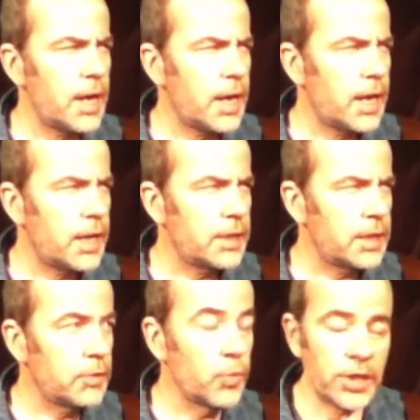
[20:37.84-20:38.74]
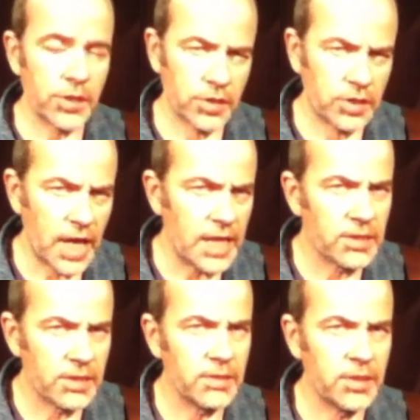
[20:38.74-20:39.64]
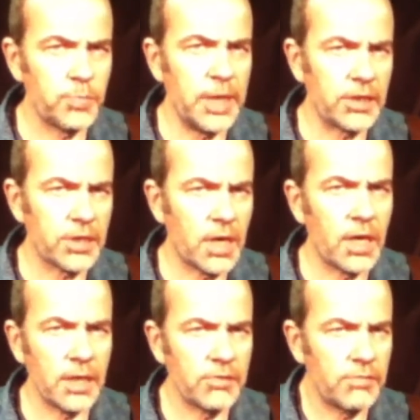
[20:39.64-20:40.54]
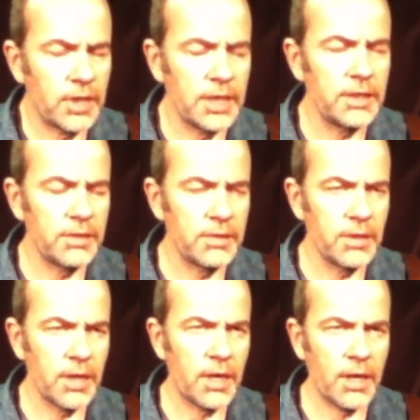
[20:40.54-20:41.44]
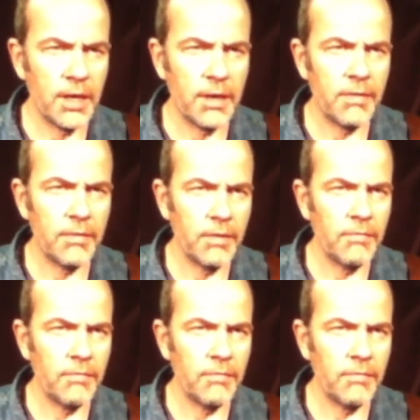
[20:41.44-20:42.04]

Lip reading: and in which state the speakers are. That's really an